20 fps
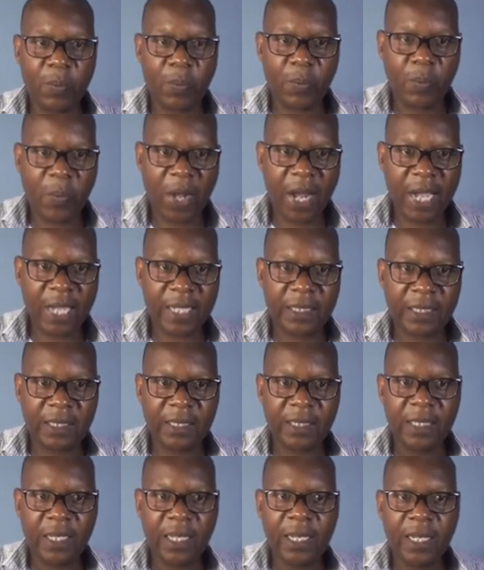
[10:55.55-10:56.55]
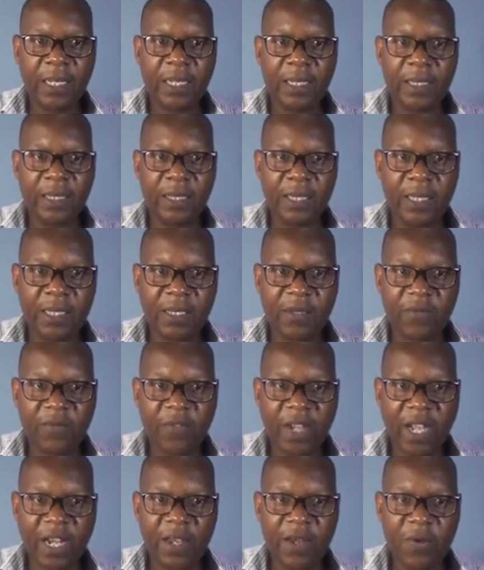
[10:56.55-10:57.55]
plus this
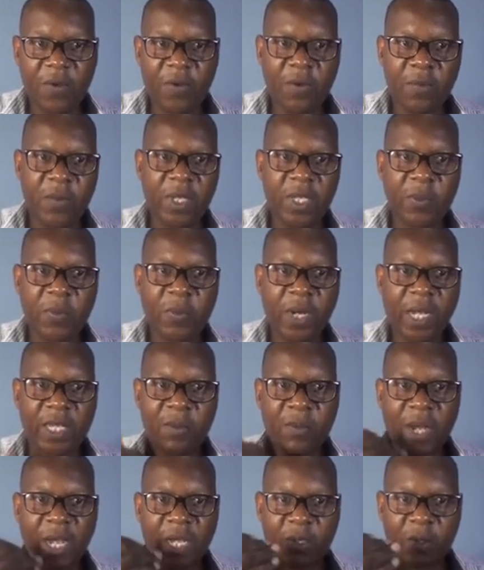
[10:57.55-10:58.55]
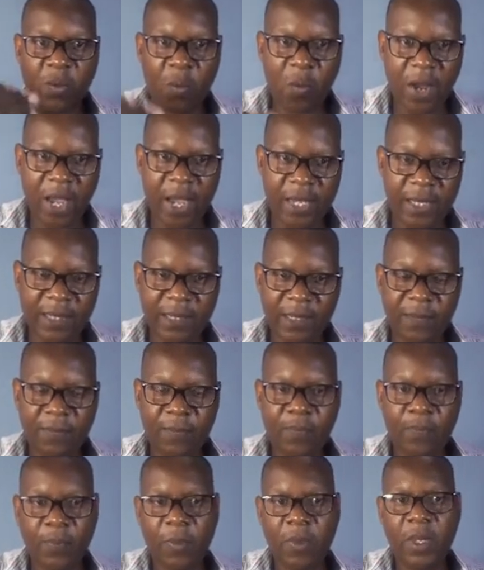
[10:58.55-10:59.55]
value multiplied by the
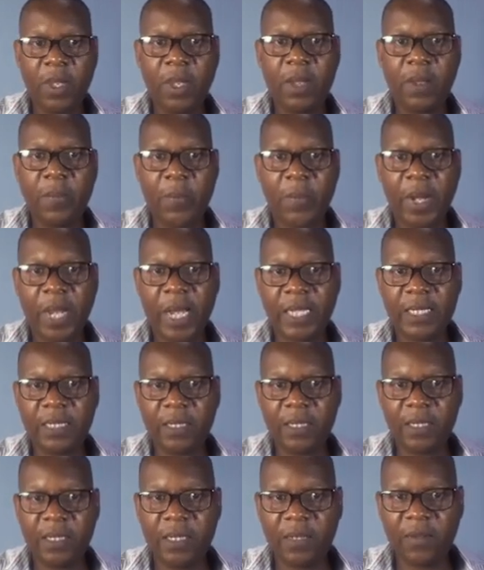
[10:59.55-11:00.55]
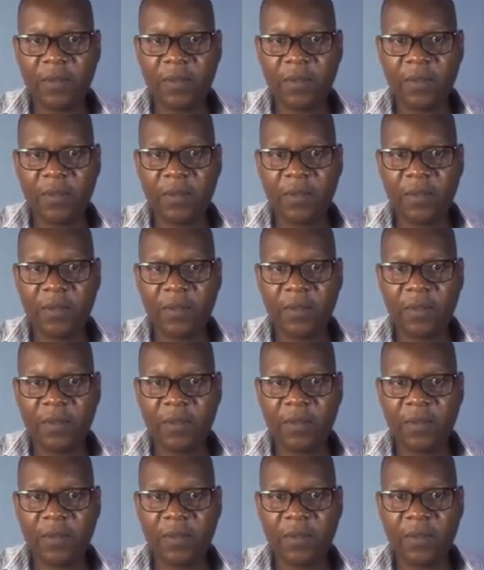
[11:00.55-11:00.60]
weights, plus this